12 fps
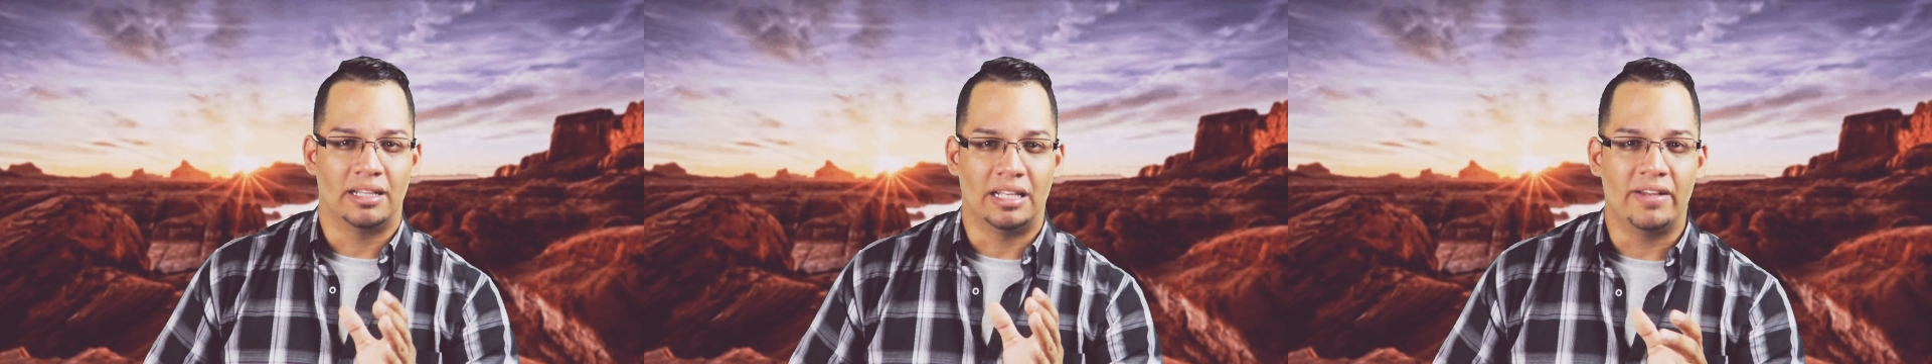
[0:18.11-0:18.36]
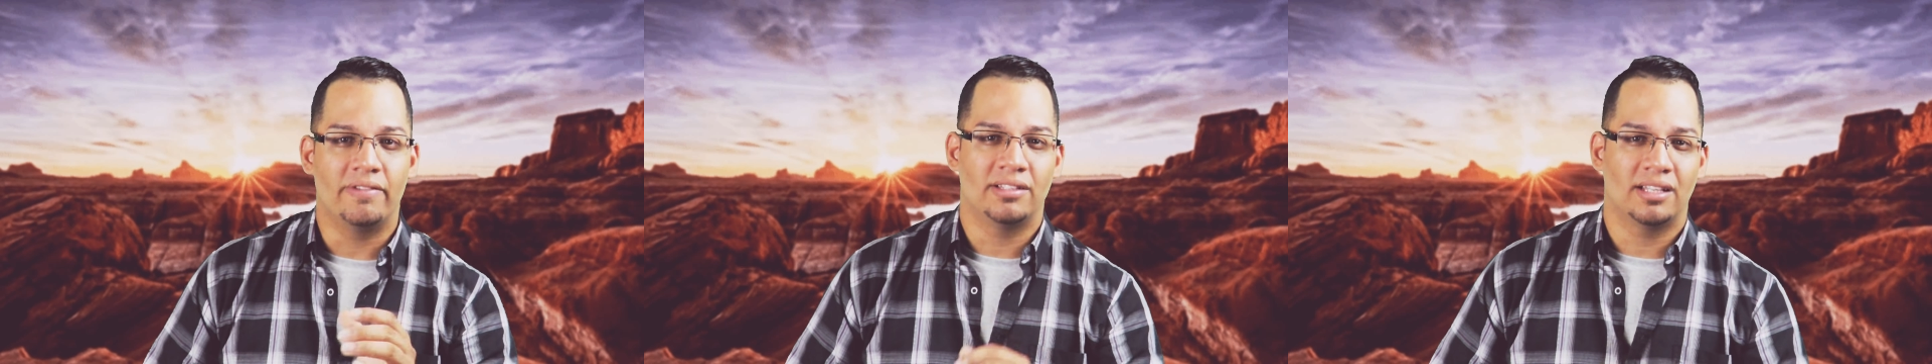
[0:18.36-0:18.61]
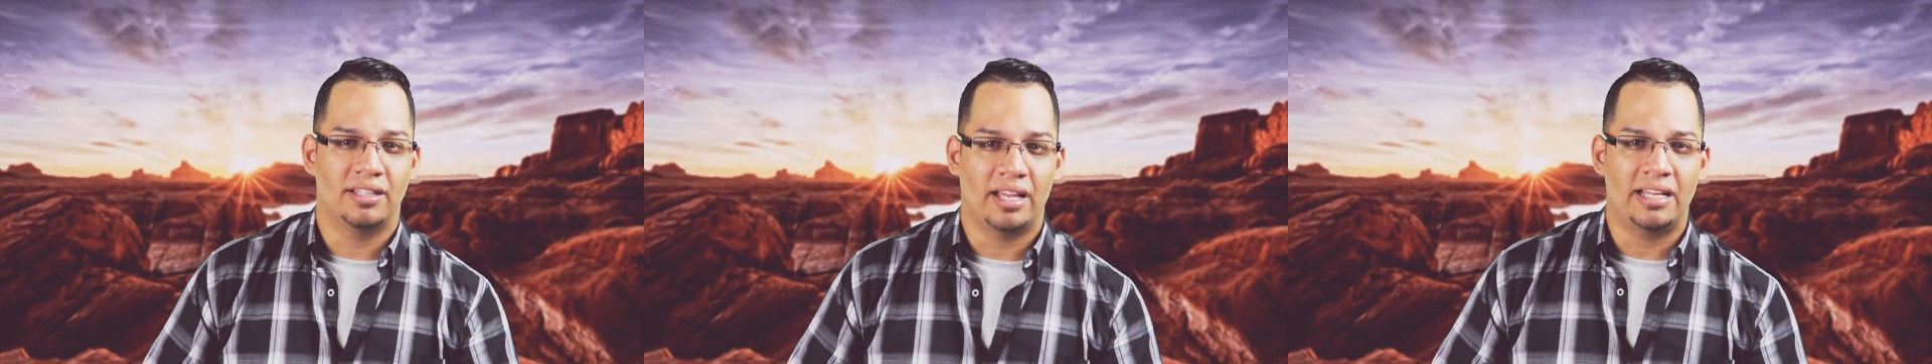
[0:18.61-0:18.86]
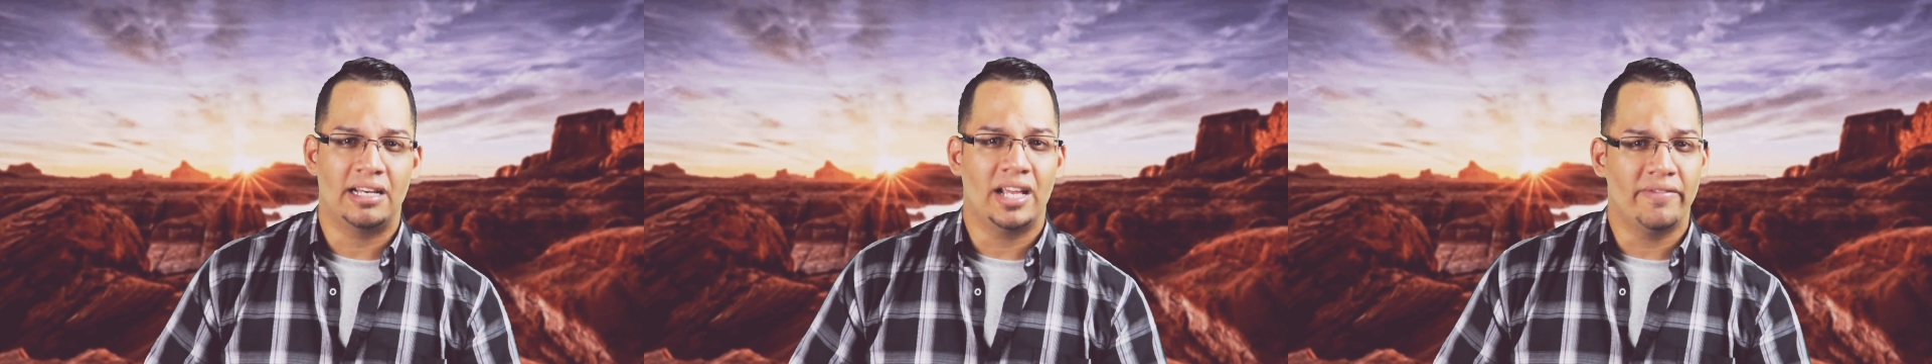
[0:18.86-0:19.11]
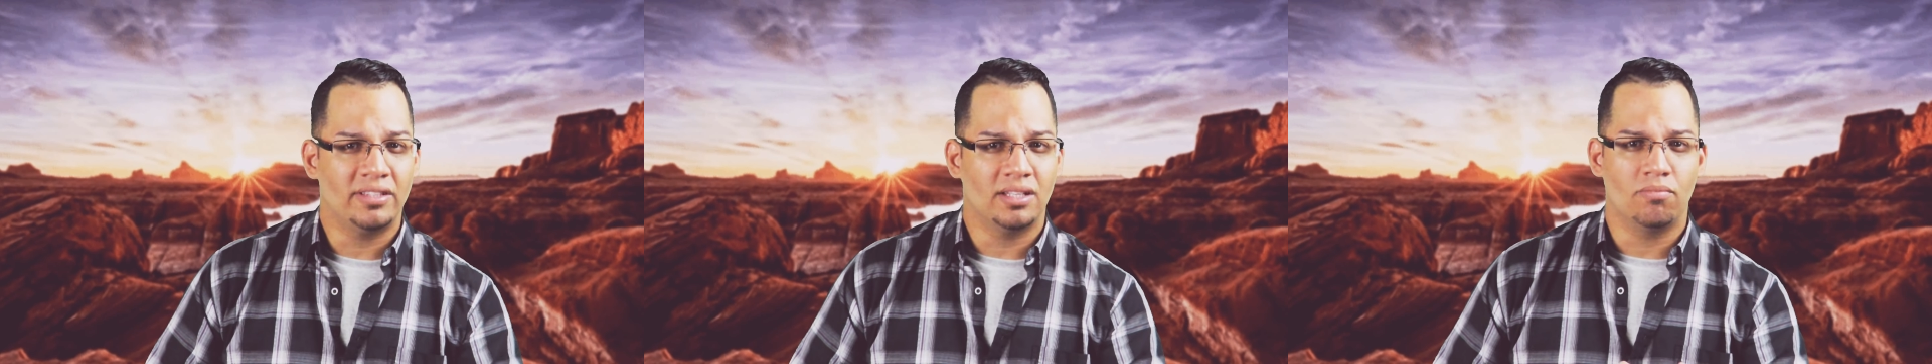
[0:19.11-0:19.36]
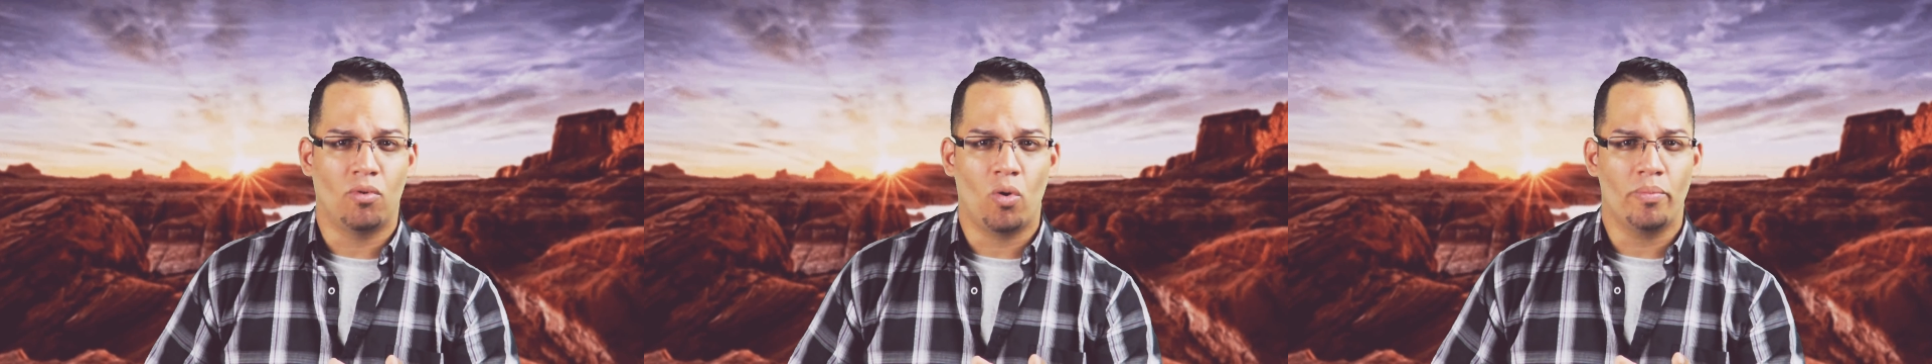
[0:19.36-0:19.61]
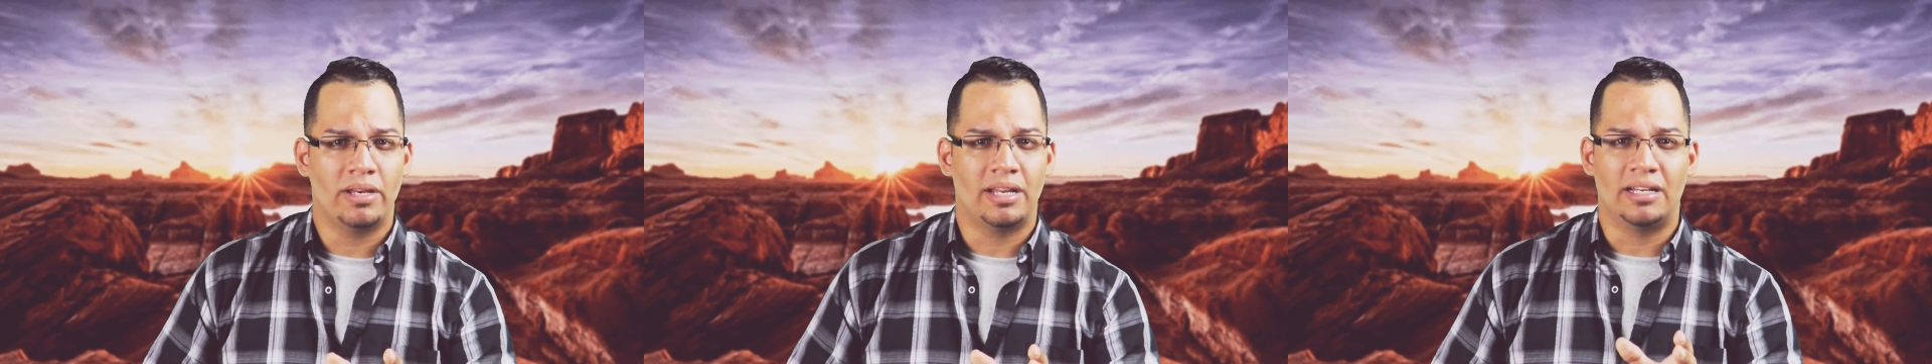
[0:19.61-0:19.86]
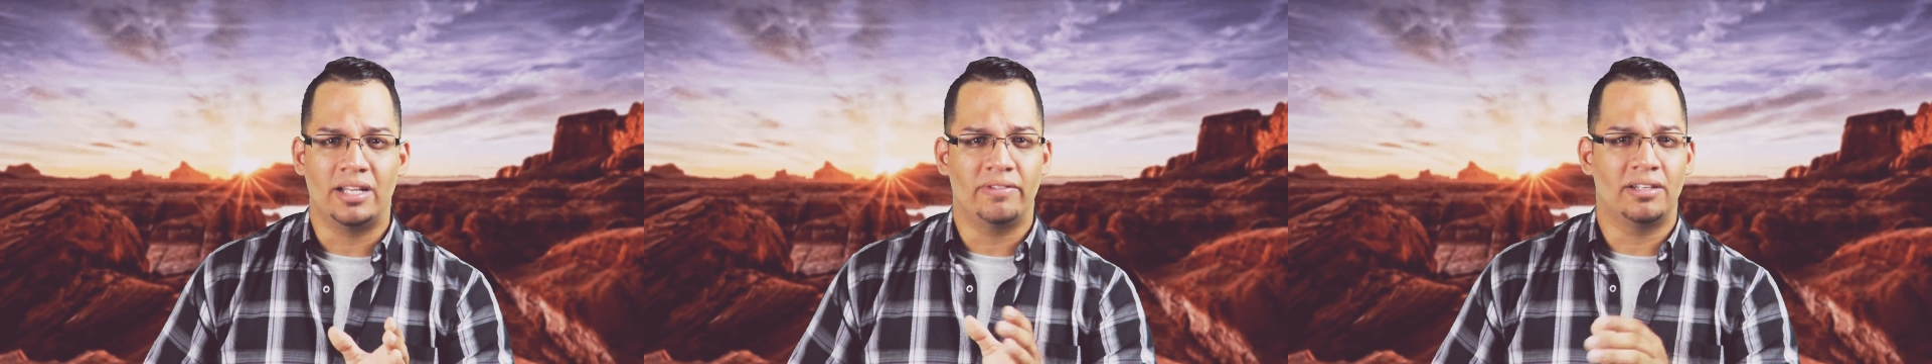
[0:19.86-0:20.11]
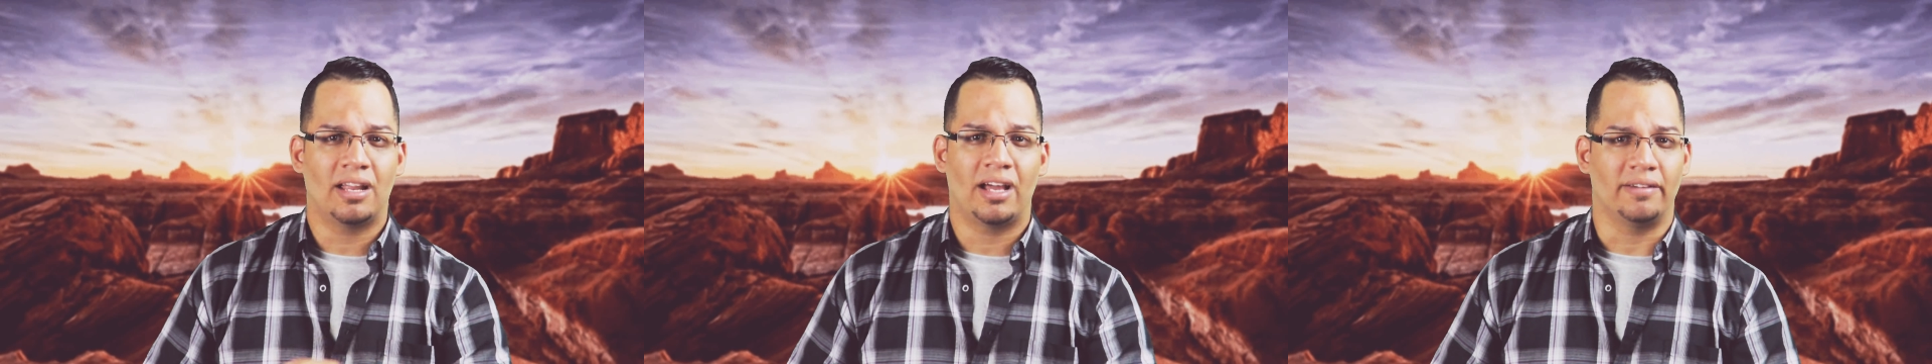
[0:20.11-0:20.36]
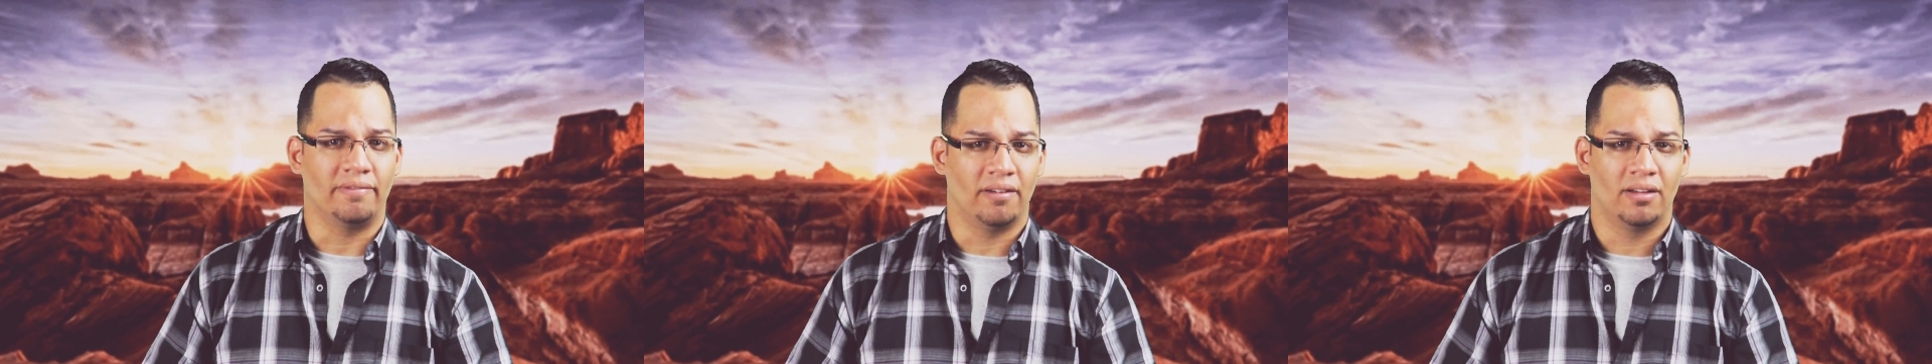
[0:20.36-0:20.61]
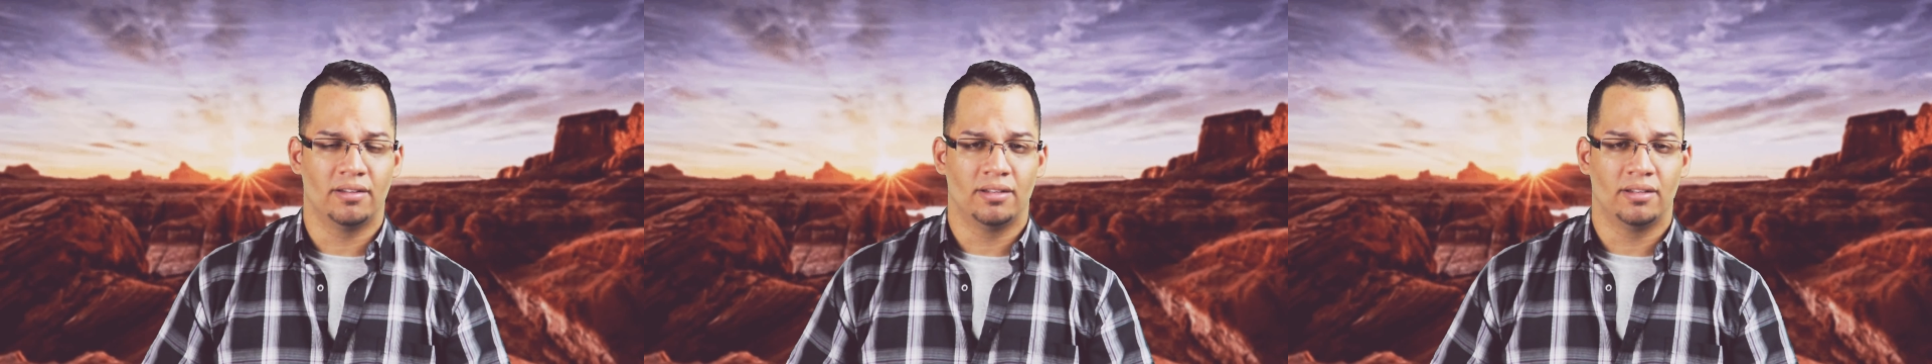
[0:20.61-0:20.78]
living the day, living the moment and living life.